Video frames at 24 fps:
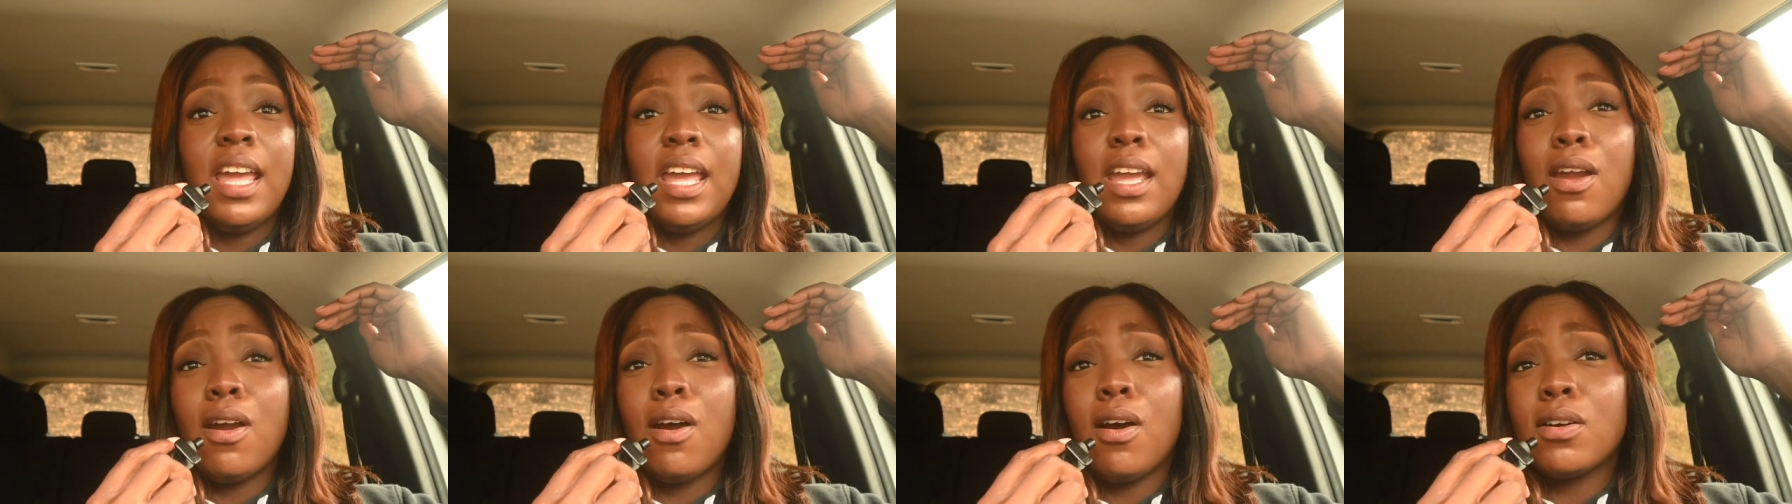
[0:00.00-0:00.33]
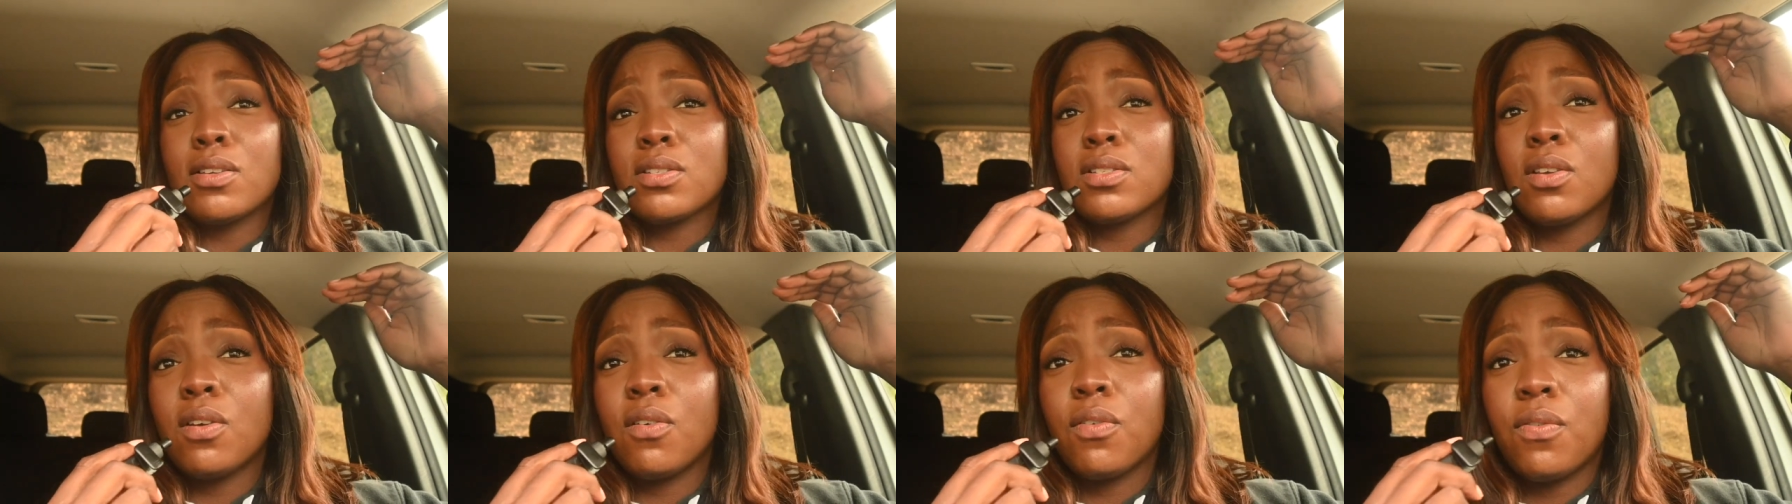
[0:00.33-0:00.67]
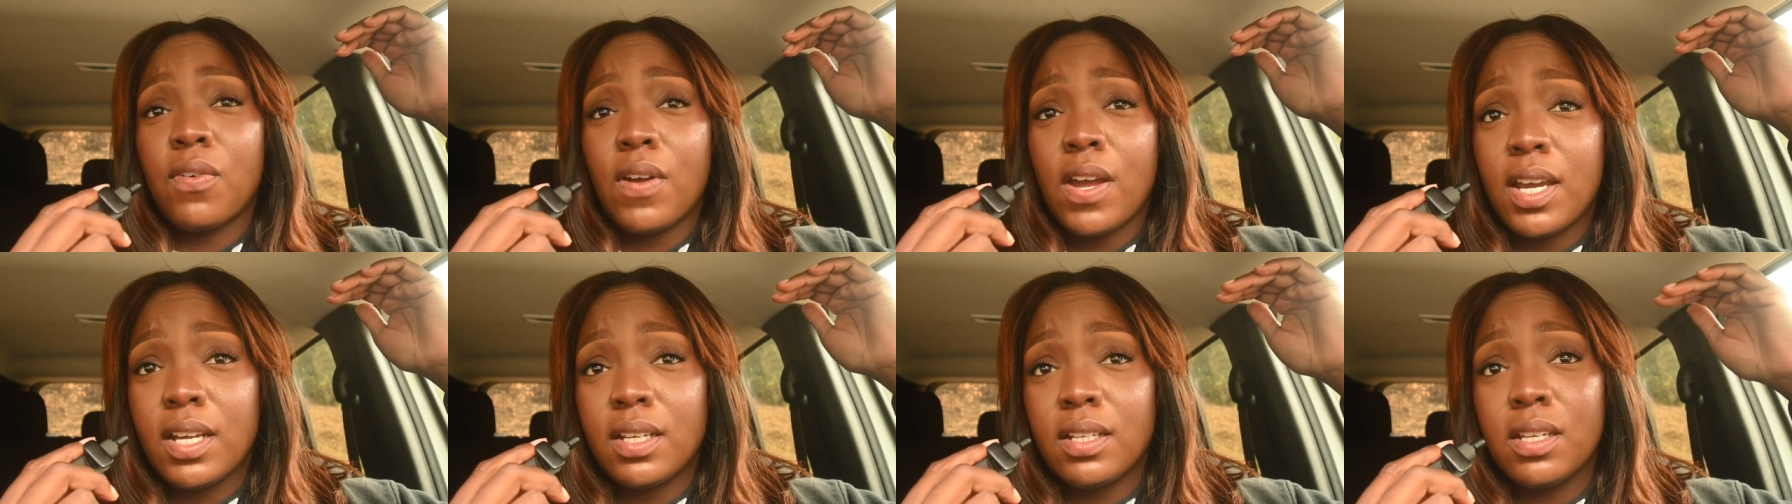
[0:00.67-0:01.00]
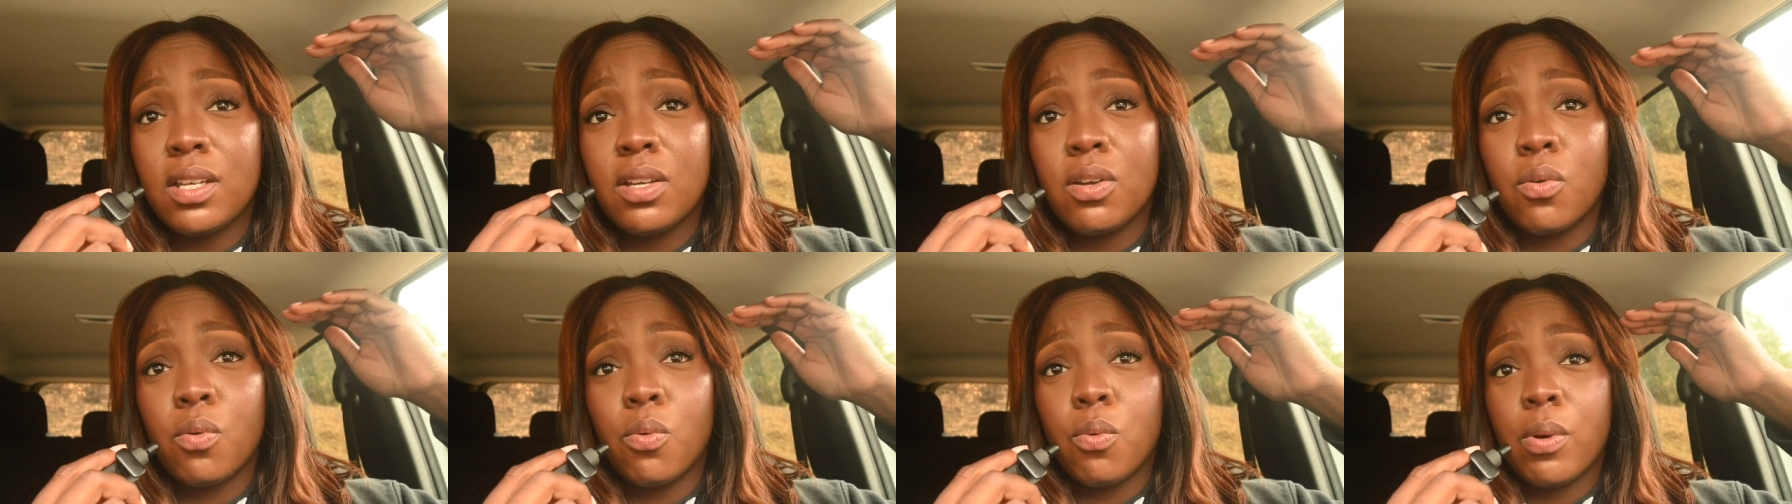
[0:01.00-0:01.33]
and also
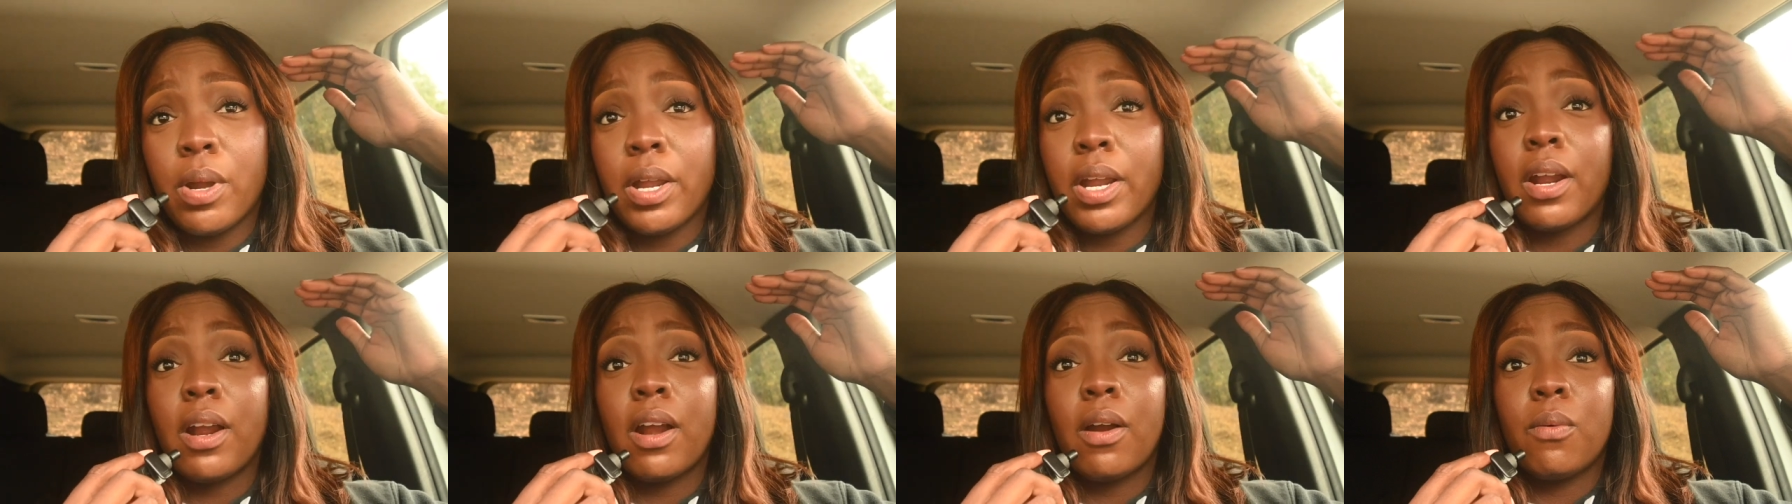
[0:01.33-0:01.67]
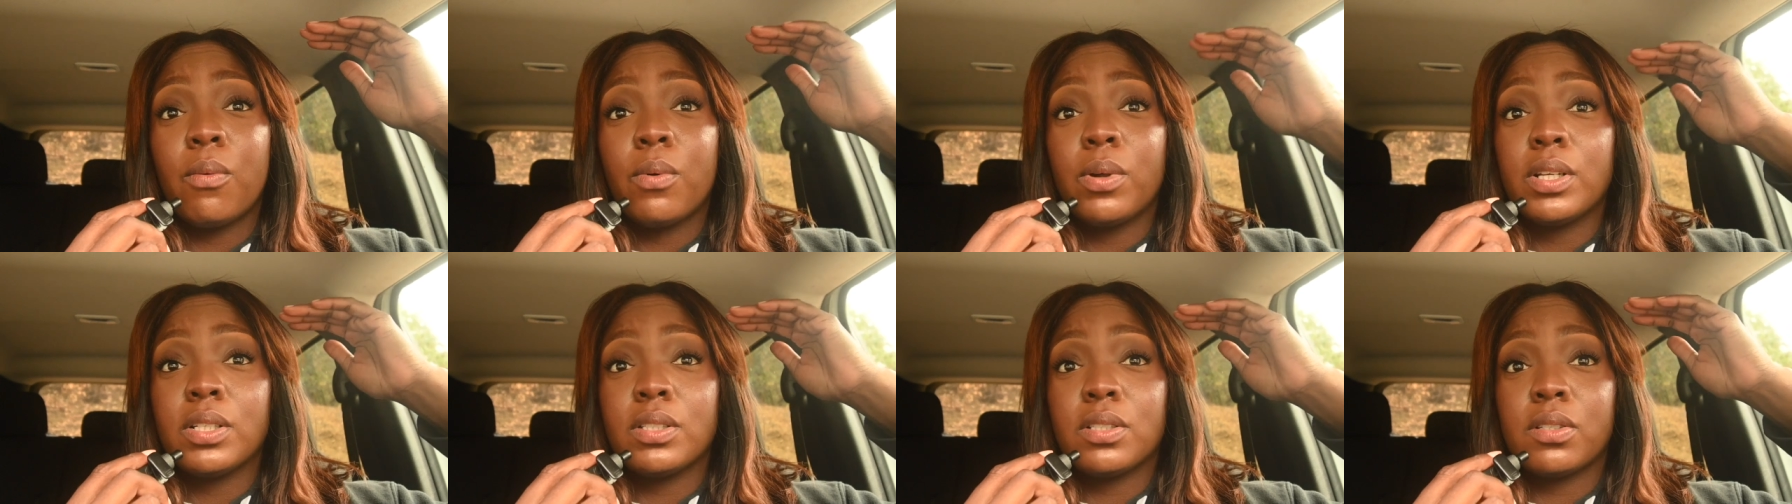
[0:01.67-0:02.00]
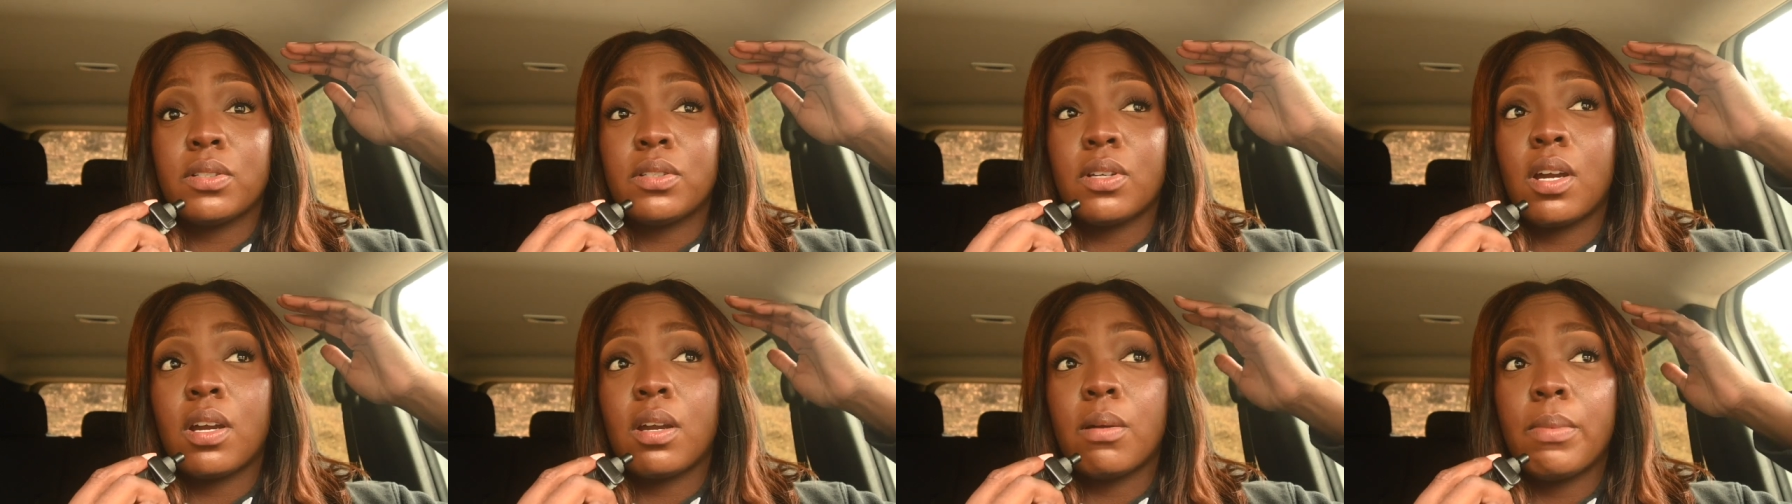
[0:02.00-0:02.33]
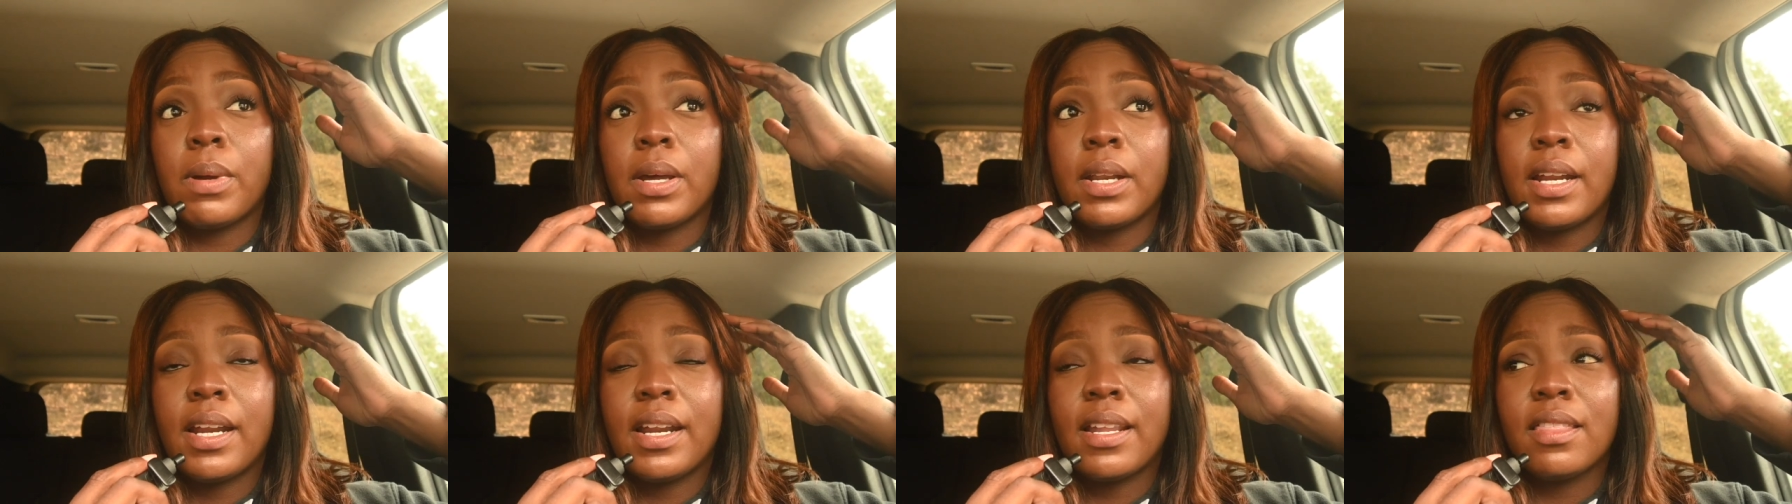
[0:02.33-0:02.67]
finding where I wanted to talk
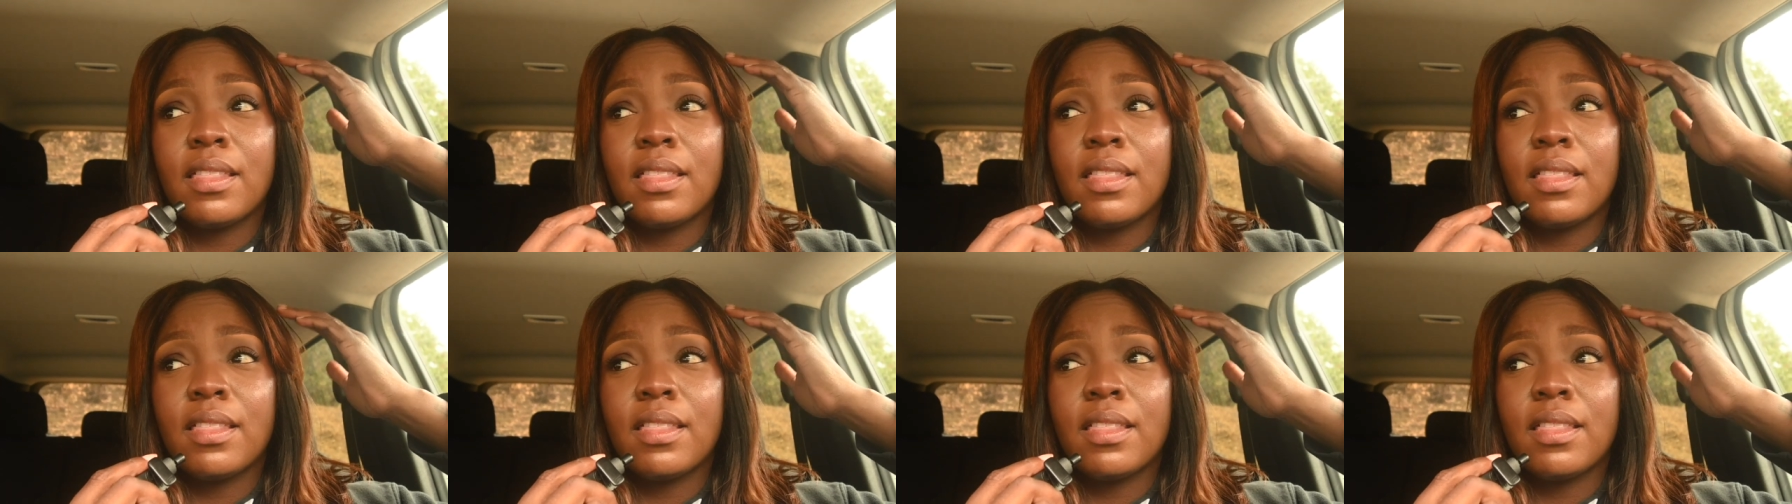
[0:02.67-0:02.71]
about it.